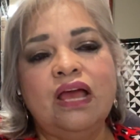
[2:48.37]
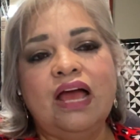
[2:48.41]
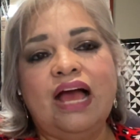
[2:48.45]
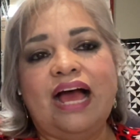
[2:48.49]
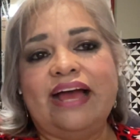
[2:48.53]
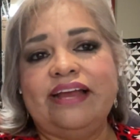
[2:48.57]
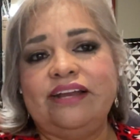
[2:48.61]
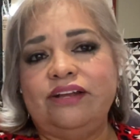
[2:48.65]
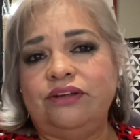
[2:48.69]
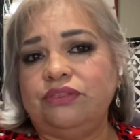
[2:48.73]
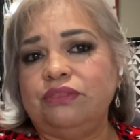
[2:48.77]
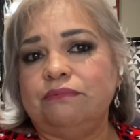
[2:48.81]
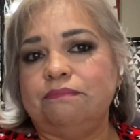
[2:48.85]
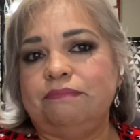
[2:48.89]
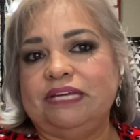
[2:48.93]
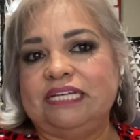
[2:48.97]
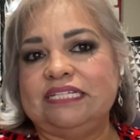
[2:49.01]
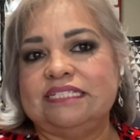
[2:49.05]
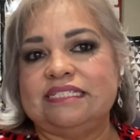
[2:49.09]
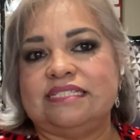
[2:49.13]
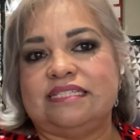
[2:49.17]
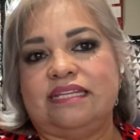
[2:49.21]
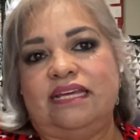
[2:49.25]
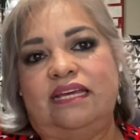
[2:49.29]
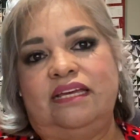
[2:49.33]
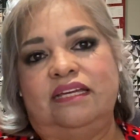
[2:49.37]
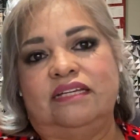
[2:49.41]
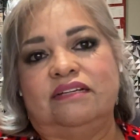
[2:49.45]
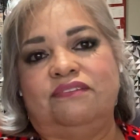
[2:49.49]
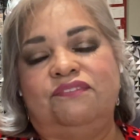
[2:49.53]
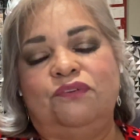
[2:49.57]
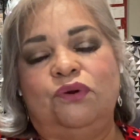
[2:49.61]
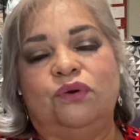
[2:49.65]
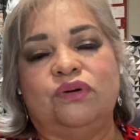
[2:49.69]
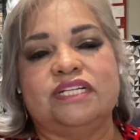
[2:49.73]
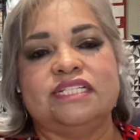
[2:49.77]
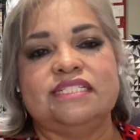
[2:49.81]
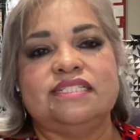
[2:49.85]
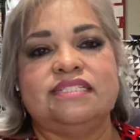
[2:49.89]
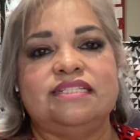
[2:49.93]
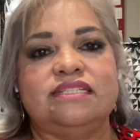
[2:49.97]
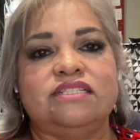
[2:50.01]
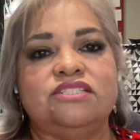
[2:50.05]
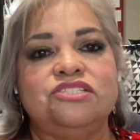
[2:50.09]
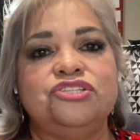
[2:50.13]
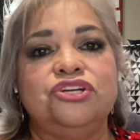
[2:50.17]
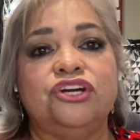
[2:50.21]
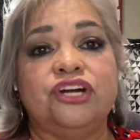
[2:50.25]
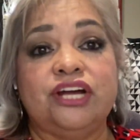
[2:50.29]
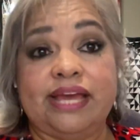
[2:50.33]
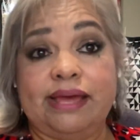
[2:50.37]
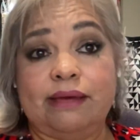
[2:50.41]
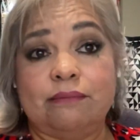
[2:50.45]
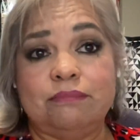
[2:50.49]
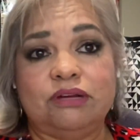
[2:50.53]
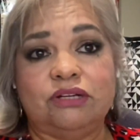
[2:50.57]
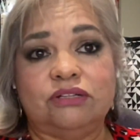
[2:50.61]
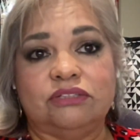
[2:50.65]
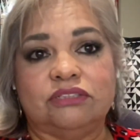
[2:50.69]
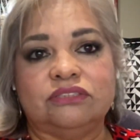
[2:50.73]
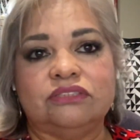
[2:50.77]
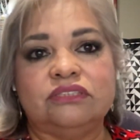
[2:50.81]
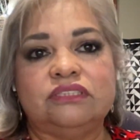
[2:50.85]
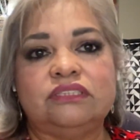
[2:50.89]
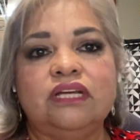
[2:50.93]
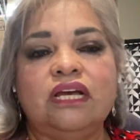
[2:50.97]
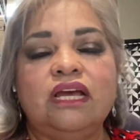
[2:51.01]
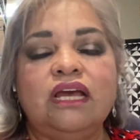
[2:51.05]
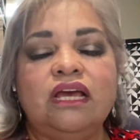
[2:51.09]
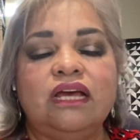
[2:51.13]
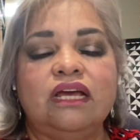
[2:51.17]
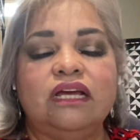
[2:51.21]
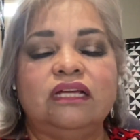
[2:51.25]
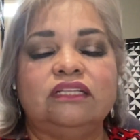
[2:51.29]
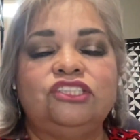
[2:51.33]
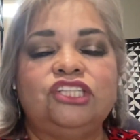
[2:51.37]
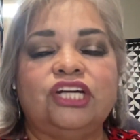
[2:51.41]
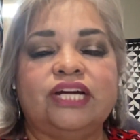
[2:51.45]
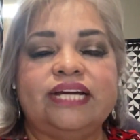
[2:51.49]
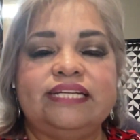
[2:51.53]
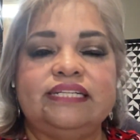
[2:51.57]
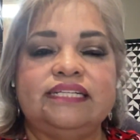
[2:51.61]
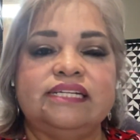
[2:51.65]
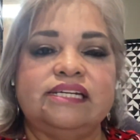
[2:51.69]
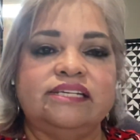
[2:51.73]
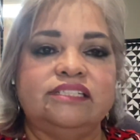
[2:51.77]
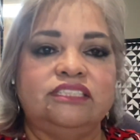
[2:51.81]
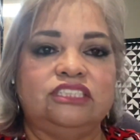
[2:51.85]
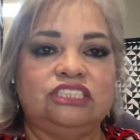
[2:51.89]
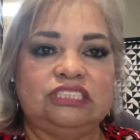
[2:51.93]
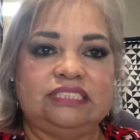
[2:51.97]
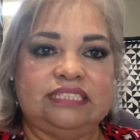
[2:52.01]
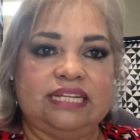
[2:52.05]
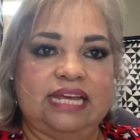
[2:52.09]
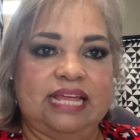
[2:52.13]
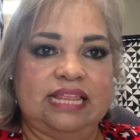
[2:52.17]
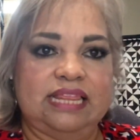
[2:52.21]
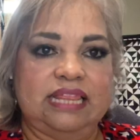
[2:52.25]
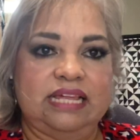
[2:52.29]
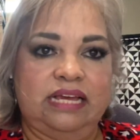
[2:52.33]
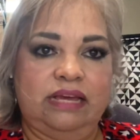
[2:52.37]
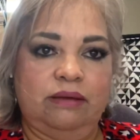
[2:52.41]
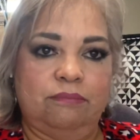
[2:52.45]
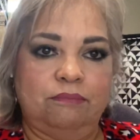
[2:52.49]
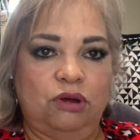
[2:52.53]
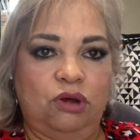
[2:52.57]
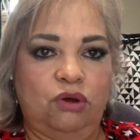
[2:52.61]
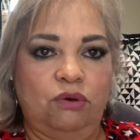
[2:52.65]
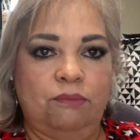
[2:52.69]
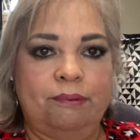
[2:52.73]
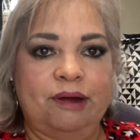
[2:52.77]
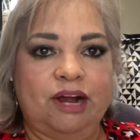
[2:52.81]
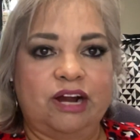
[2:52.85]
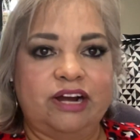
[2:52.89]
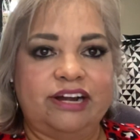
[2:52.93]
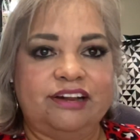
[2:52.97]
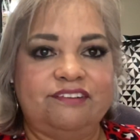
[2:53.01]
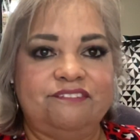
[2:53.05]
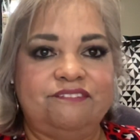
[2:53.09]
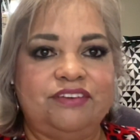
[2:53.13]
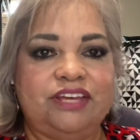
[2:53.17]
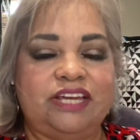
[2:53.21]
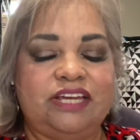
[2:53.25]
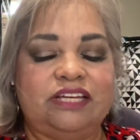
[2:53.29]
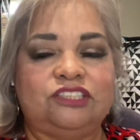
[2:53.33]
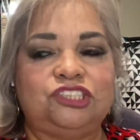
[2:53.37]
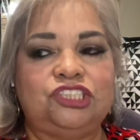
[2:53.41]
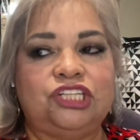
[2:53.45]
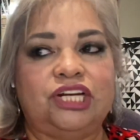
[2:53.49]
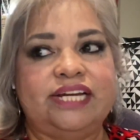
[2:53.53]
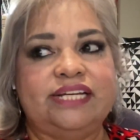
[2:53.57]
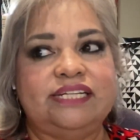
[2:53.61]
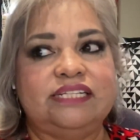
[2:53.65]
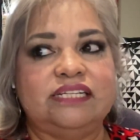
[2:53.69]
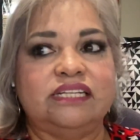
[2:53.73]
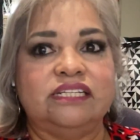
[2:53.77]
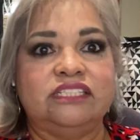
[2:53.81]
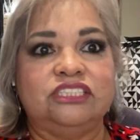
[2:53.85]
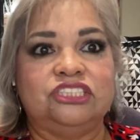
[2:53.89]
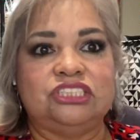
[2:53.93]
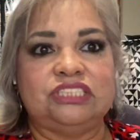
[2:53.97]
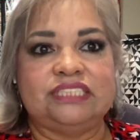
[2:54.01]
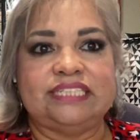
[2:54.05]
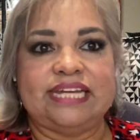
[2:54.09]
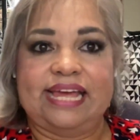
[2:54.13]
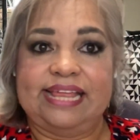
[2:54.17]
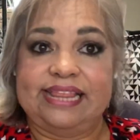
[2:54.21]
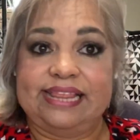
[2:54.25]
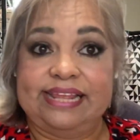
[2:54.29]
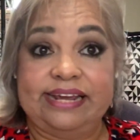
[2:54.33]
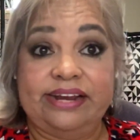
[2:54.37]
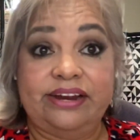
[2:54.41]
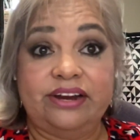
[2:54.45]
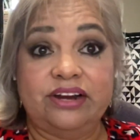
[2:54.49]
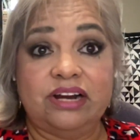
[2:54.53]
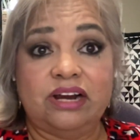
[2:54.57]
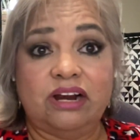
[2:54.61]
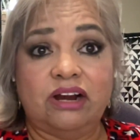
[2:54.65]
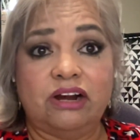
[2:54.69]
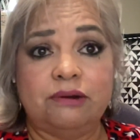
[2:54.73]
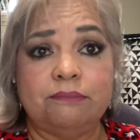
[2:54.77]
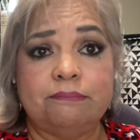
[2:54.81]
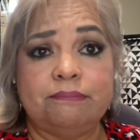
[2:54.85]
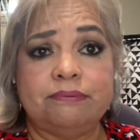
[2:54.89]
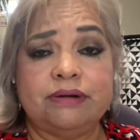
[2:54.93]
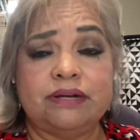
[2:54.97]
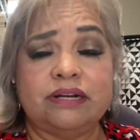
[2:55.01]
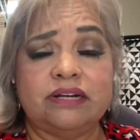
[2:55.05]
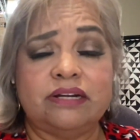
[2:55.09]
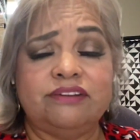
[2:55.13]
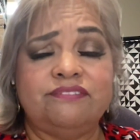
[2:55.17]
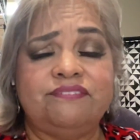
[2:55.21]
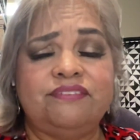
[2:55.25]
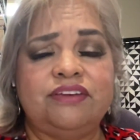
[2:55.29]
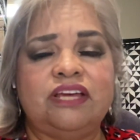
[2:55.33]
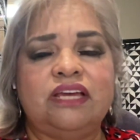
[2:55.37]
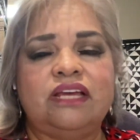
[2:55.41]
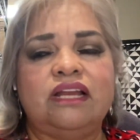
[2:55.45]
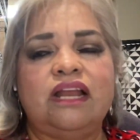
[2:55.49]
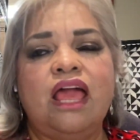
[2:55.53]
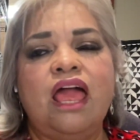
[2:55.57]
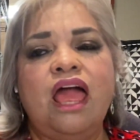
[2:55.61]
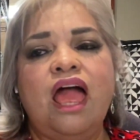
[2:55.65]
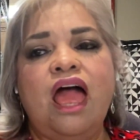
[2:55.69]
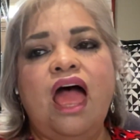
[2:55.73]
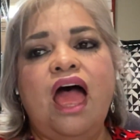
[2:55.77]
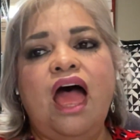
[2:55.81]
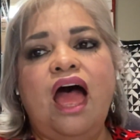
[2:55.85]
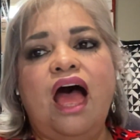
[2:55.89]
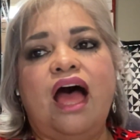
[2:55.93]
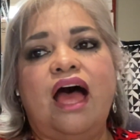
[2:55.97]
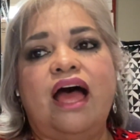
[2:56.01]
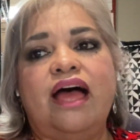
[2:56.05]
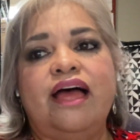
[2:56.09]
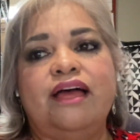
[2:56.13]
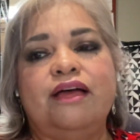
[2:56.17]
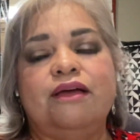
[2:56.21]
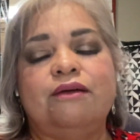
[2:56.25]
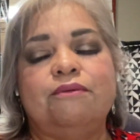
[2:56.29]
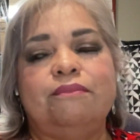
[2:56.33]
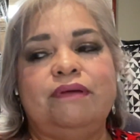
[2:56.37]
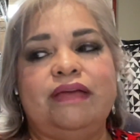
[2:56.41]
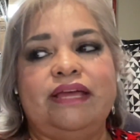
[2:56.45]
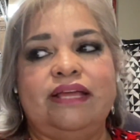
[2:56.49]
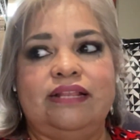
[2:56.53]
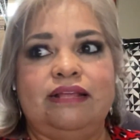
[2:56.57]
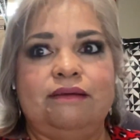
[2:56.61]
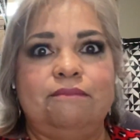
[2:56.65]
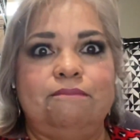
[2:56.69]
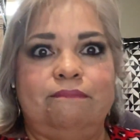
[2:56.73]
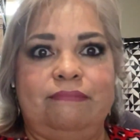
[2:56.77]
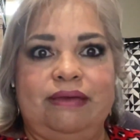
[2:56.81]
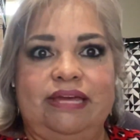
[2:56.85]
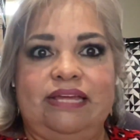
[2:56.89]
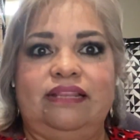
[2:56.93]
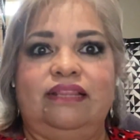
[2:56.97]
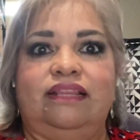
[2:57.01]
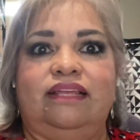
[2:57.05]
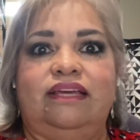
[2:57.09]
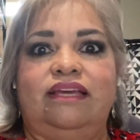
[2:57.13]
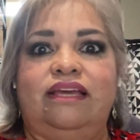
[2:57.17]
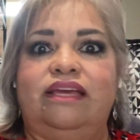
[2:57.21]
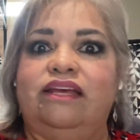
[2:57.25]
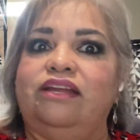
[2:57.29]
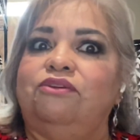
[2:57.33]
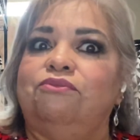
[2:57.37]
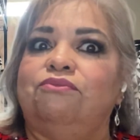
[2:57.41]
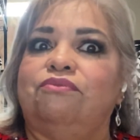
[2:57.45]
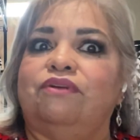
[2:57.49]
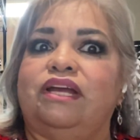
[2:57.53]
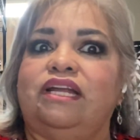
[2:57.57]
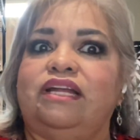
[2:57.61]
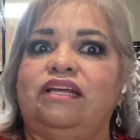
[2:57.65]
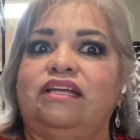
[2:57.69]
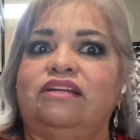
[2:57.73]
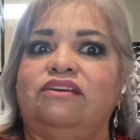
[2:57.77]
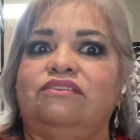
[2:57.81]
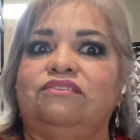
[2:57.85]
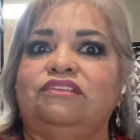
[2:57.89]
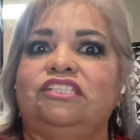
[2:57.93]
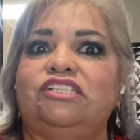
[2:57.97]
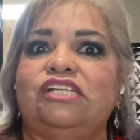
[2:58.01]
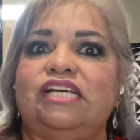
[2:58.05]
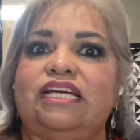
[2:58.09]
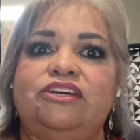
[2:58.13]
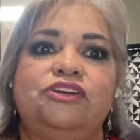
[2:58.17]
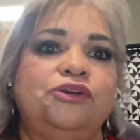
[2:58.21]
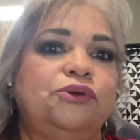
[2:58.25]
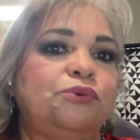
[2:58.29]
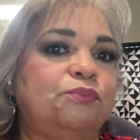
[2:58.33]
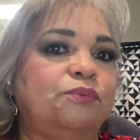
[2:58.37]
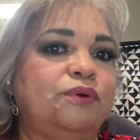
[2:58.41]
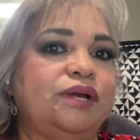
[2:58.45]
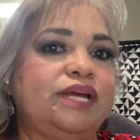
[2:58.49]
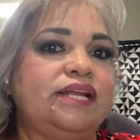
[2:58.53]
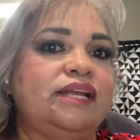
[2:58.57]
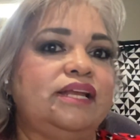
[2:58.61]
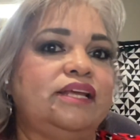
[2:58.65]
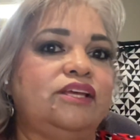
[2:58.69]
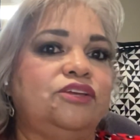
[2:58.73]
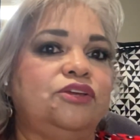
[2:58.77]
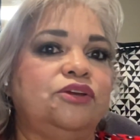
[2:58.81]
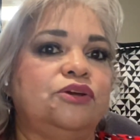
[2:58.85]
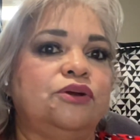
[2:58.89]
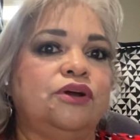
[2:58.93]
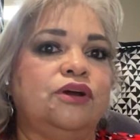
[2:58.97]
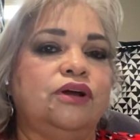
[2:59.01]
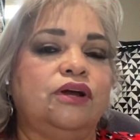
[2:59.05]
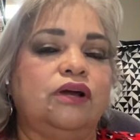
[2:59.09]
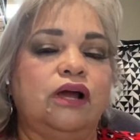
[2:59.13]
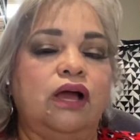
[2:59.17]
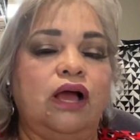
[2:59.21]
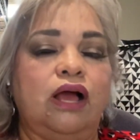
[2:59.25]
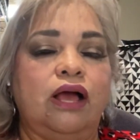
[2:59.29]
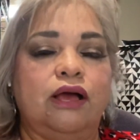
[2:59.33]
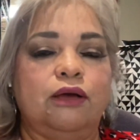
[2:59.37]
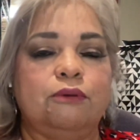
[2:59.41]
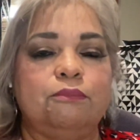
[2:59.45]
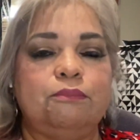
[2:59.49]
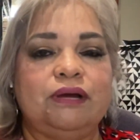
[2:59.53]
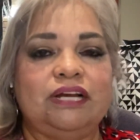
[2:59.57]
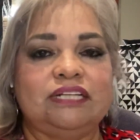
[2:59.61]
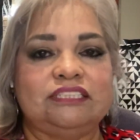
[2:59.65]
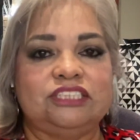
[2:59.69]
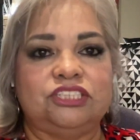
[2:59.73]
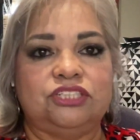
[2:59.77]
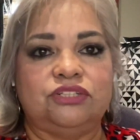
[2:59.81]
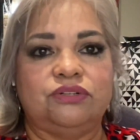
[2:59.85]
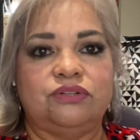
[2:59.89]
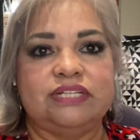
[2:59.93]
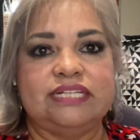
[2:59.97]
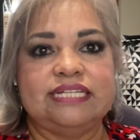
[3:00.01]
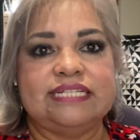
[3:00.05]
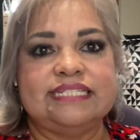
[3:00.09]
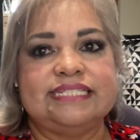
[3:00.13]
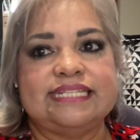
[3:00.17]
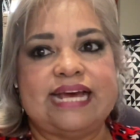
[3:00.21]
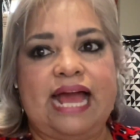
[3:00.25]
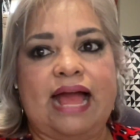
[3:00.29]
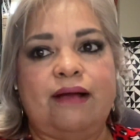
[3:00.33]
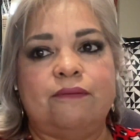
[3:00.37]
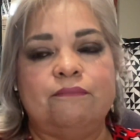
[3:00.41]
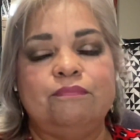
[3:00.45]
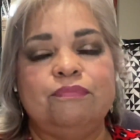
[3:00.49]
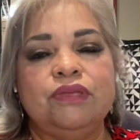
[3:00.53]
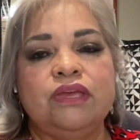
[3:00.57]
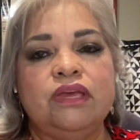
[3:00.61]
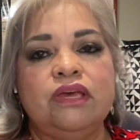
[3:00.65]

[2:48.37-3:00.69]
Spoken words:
I know the biggest thing, of course, is your chemicals, trying to understand the chemical part of it, trying to understand the haircut part of it, and then mainly getting ready to take your written and your practical exam.